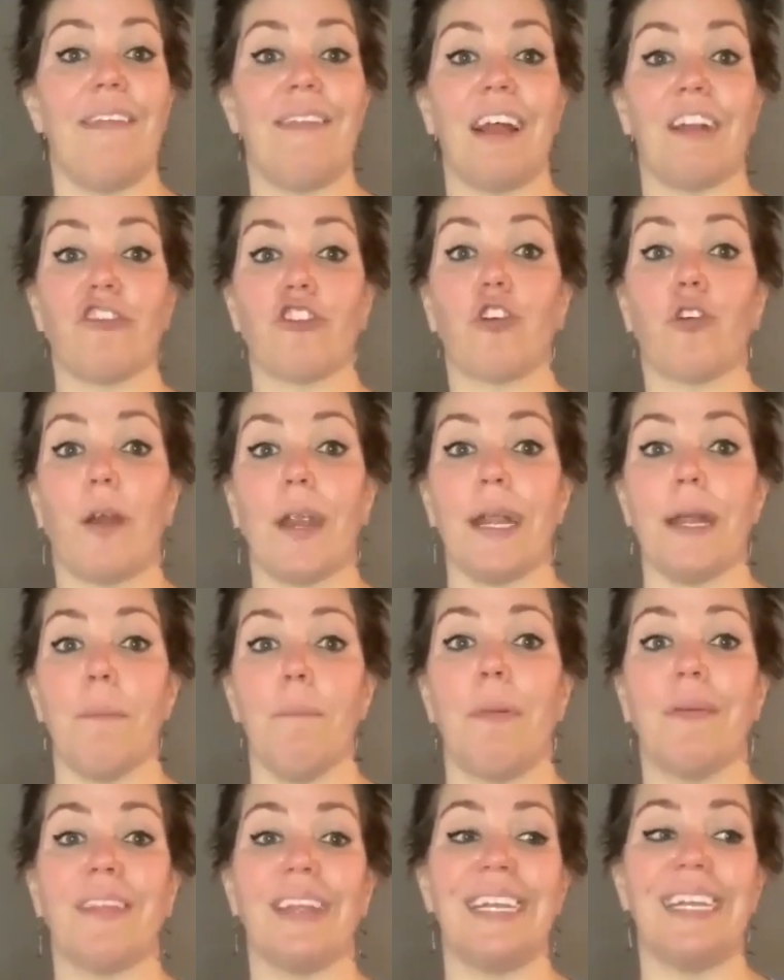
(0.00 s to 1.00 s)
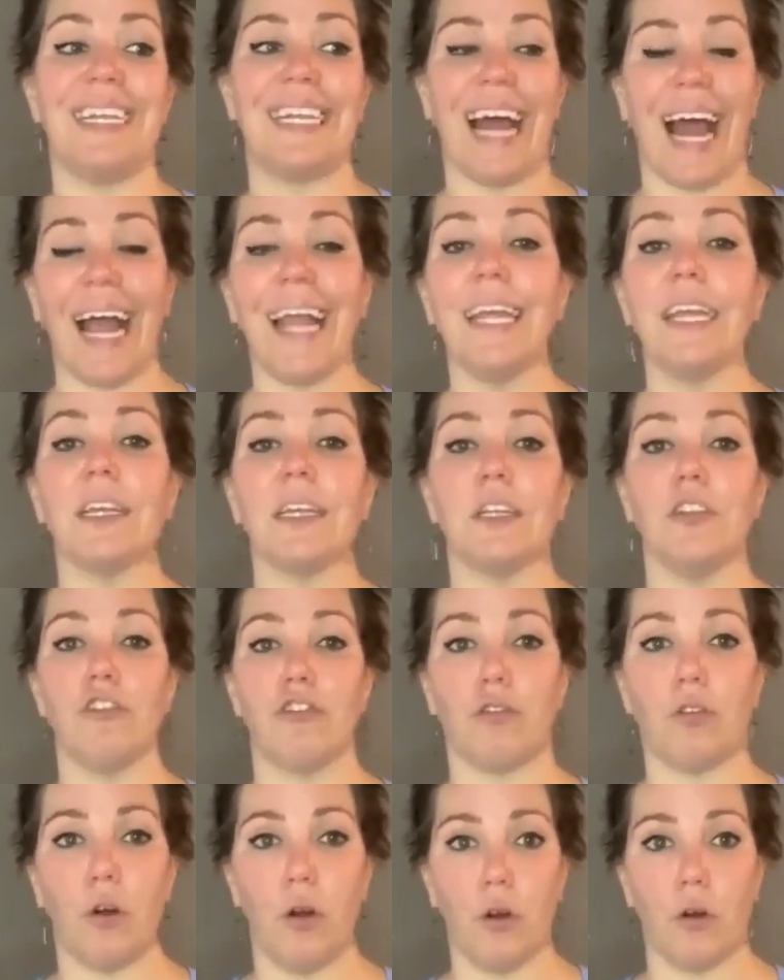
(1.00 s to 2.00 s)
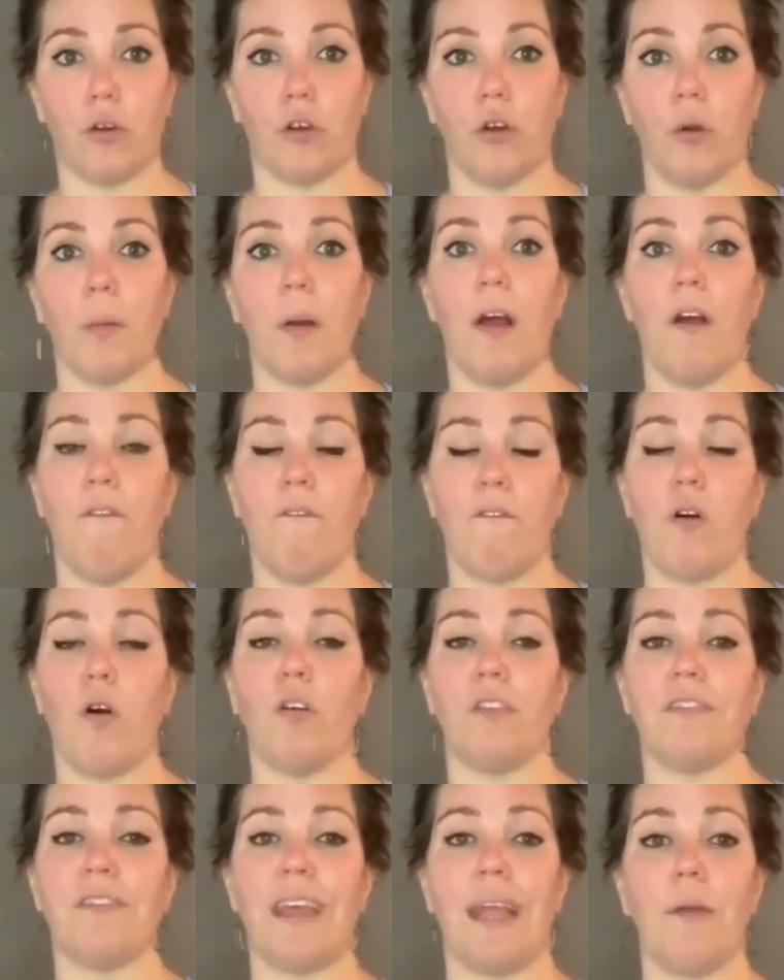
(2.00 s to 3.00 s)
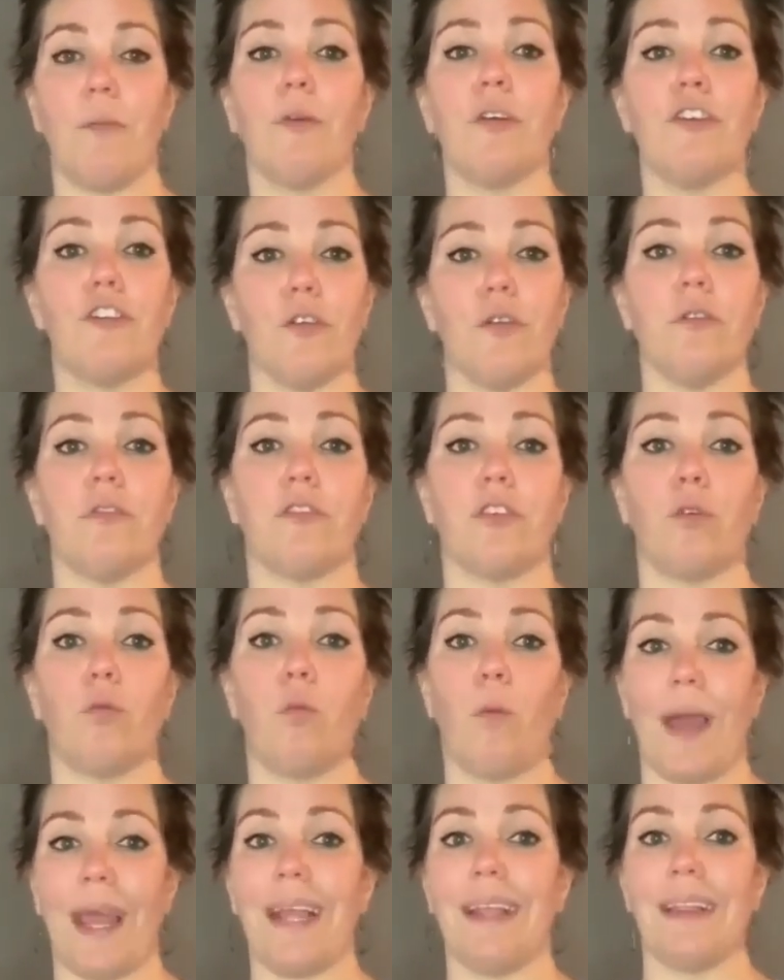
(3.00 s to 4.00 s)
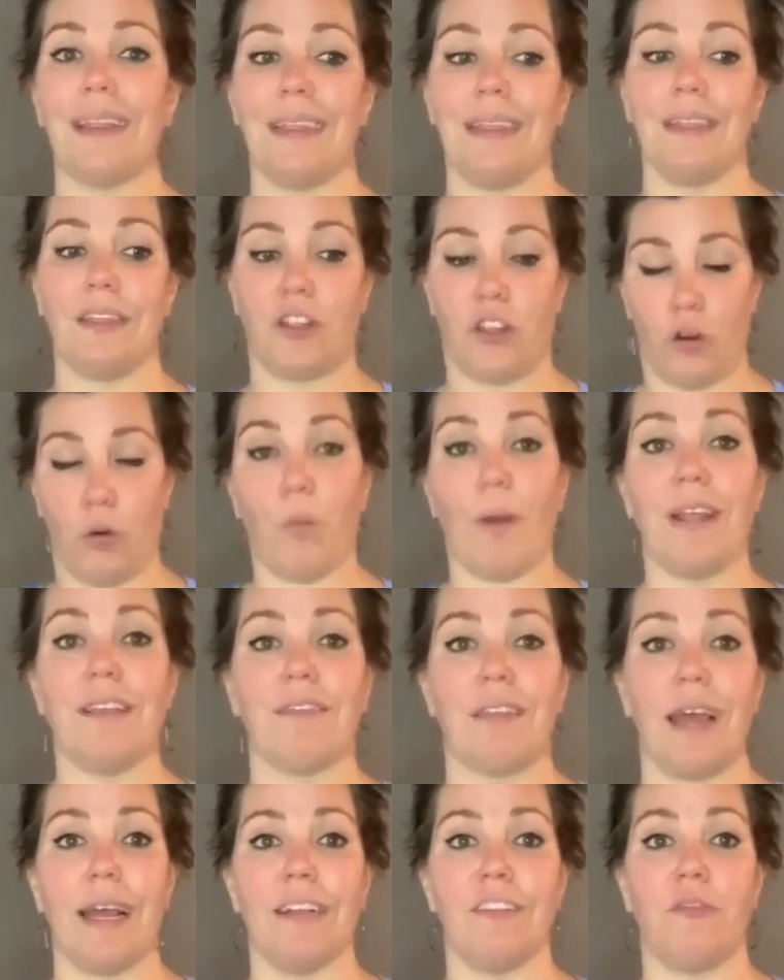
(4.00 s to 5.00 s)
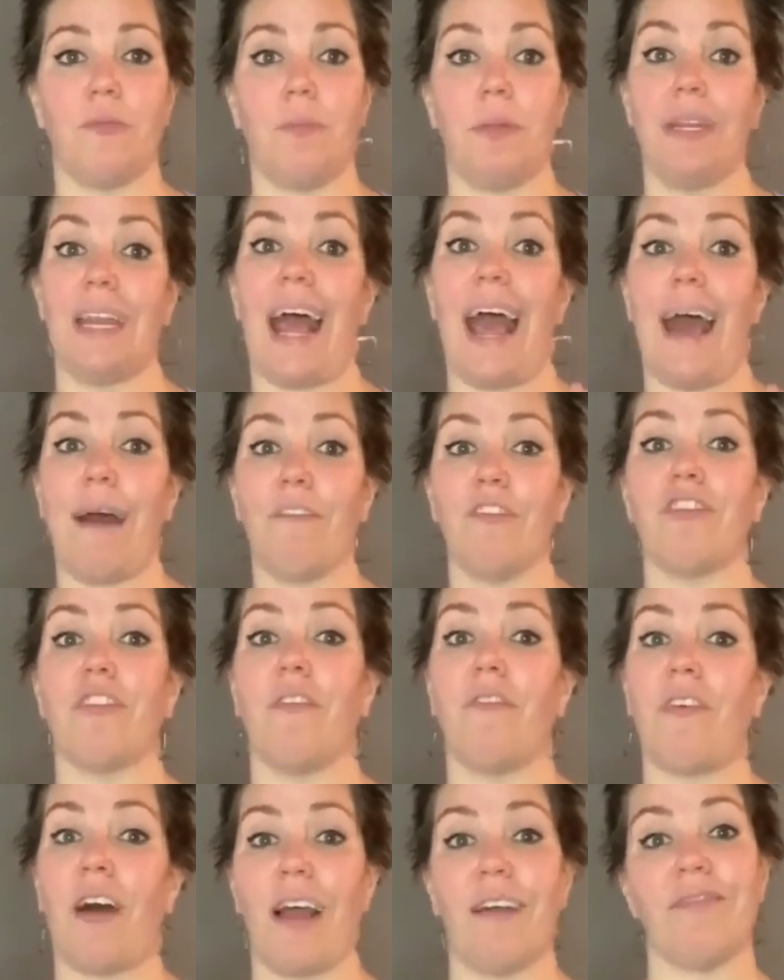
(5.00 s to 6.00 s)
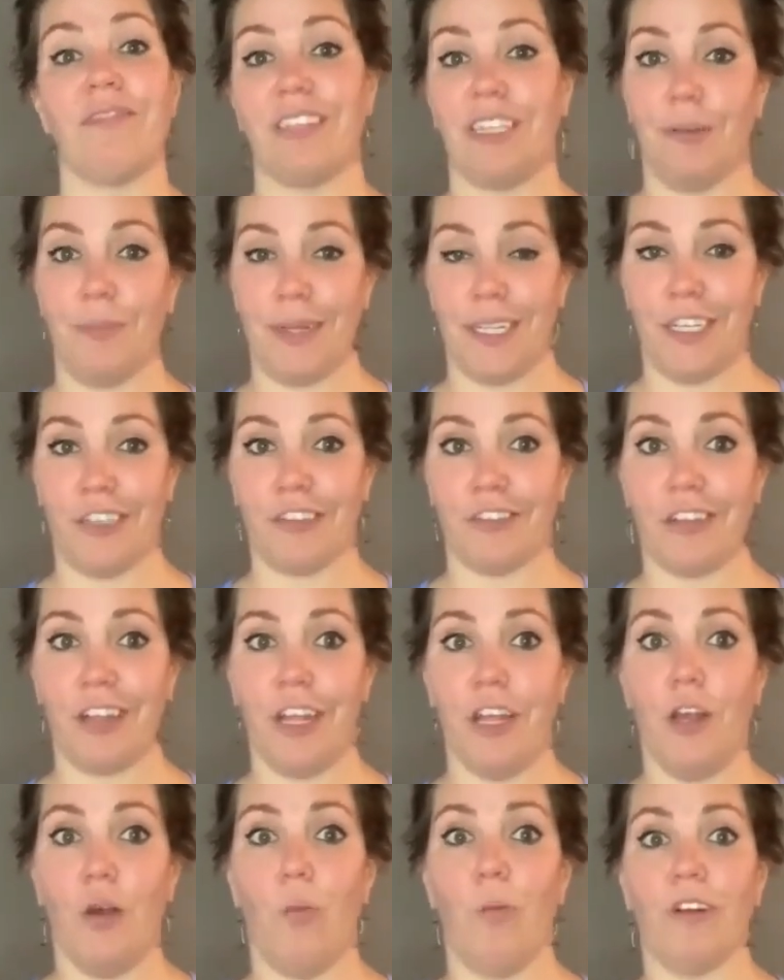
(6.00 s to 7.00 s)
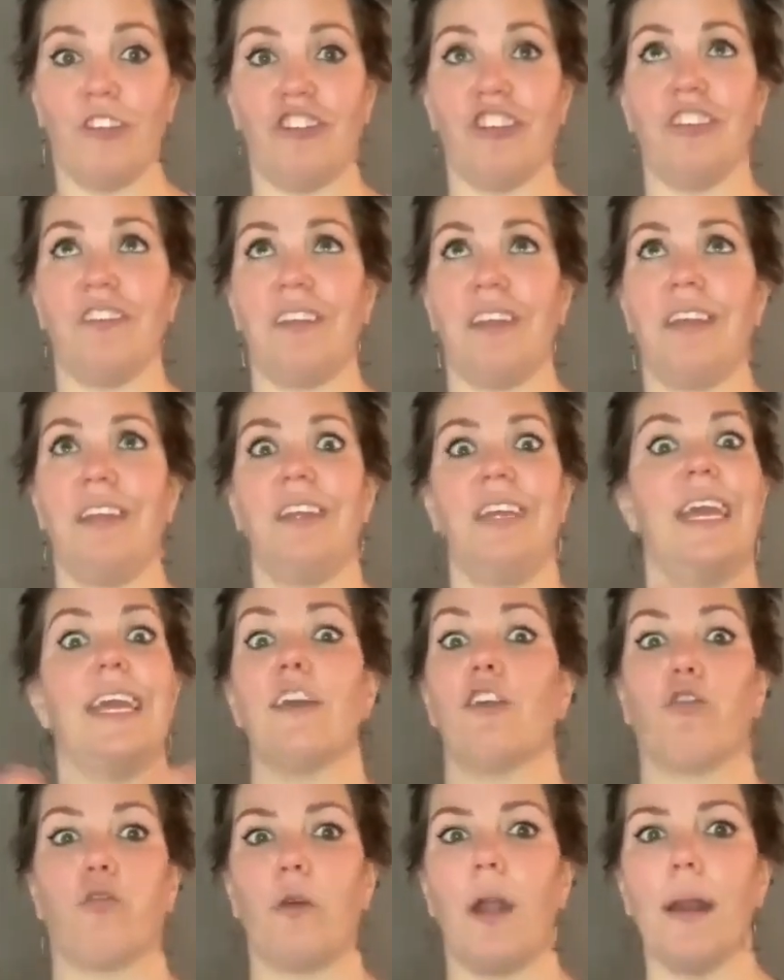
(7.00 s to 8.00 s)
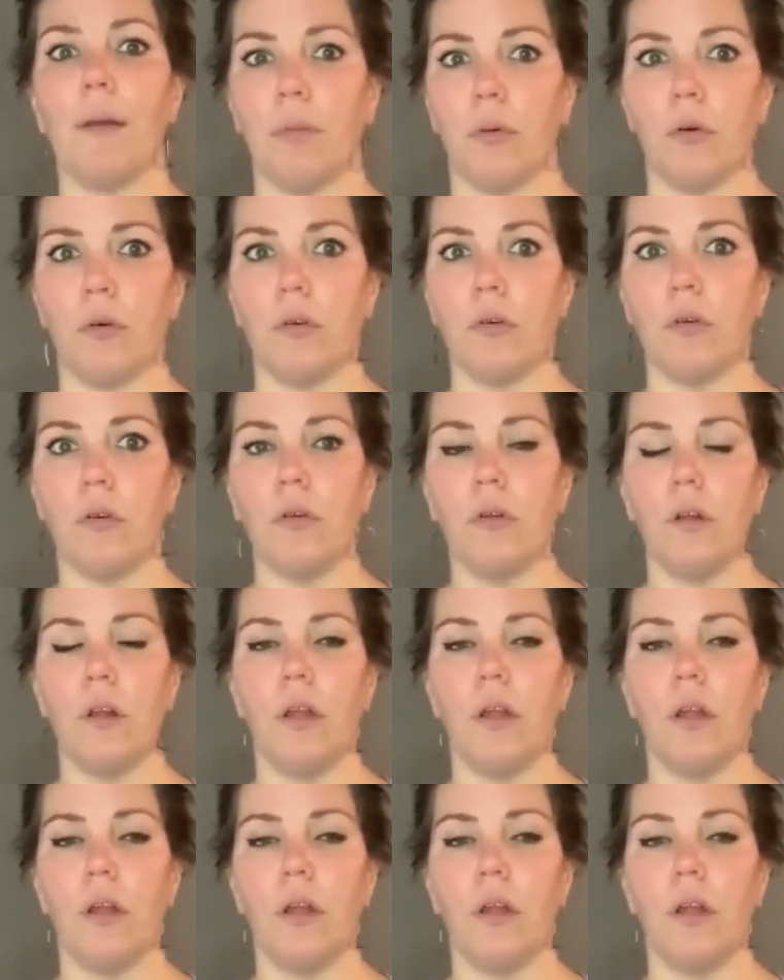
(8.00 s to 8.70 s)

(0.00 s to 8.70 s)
And that's great. But the diet control group, folks, they reduced their waistlines by an average of 5 centimeters, which is incredible.